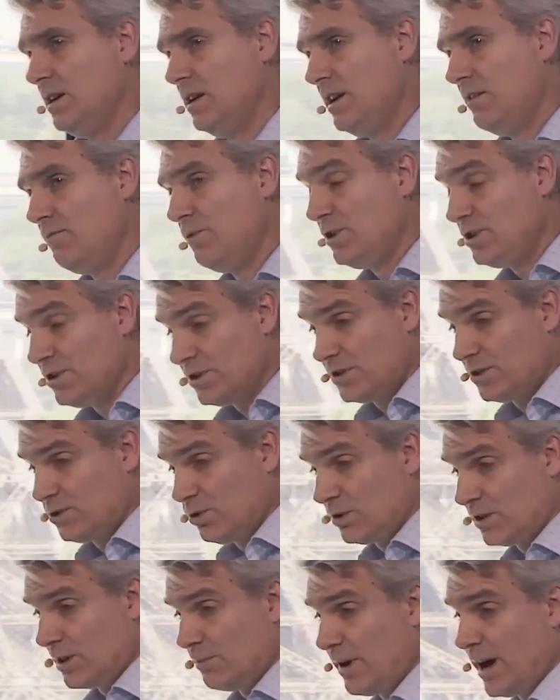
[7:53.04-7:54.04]
If we just
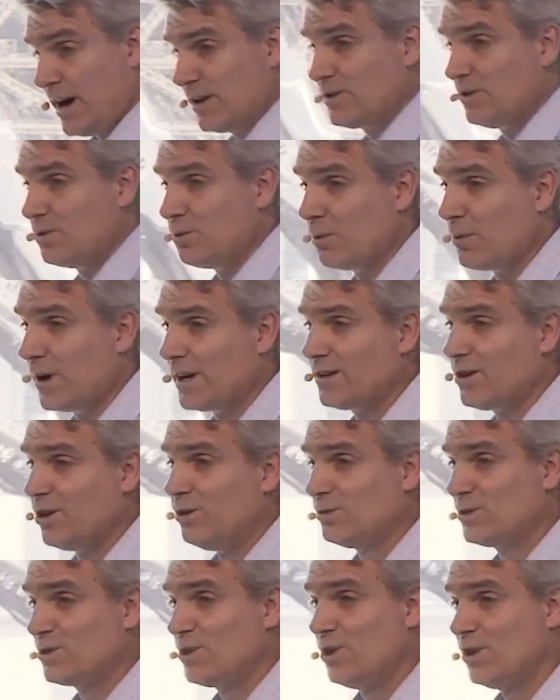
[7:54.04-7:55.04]
took them out and we went
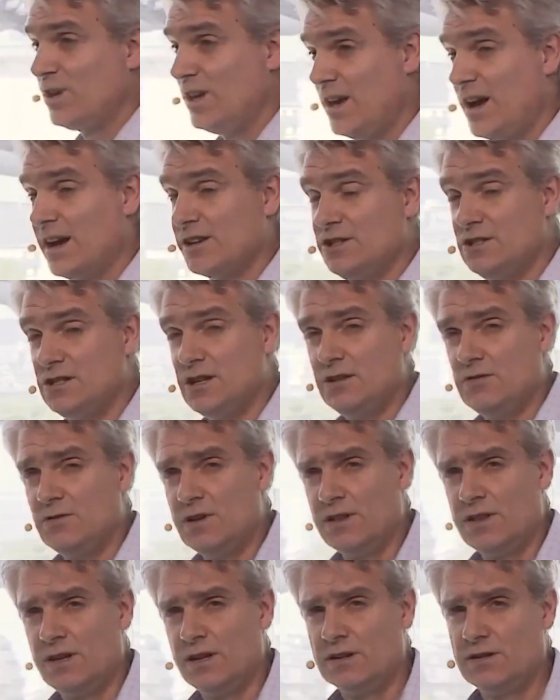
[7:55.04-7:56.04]
cold turkey, I actually
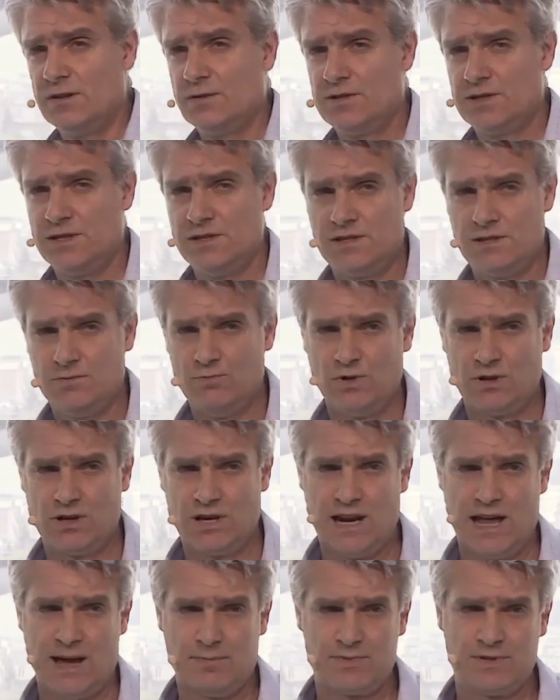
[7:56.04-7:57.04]
genuinely think the system would
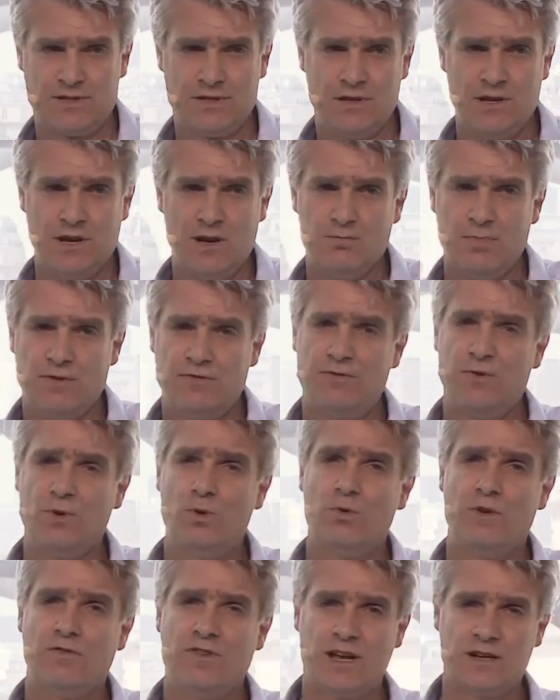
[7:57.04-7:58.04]
collapse before
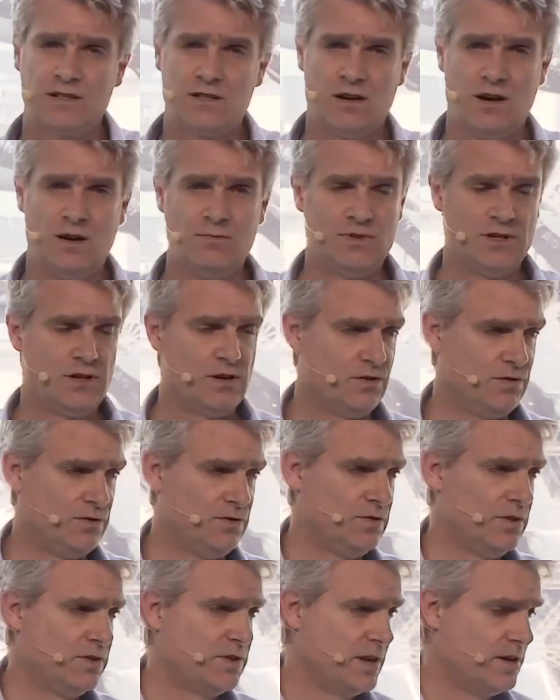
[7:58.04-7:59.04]
we've had time to go
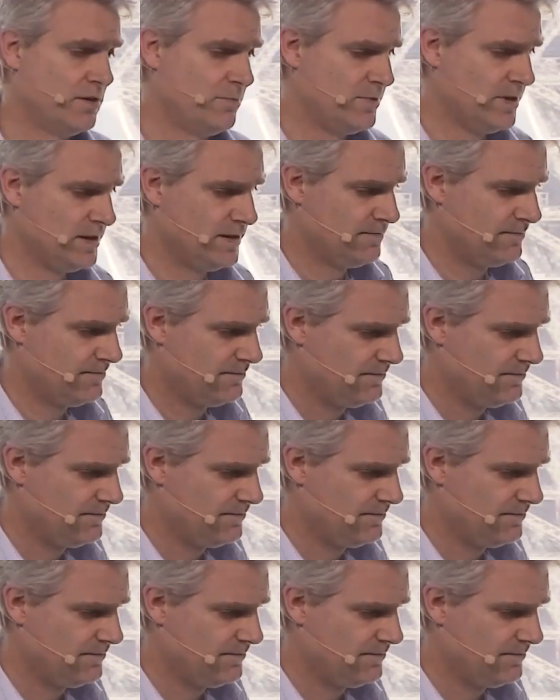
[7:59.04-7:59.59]
through the therapy.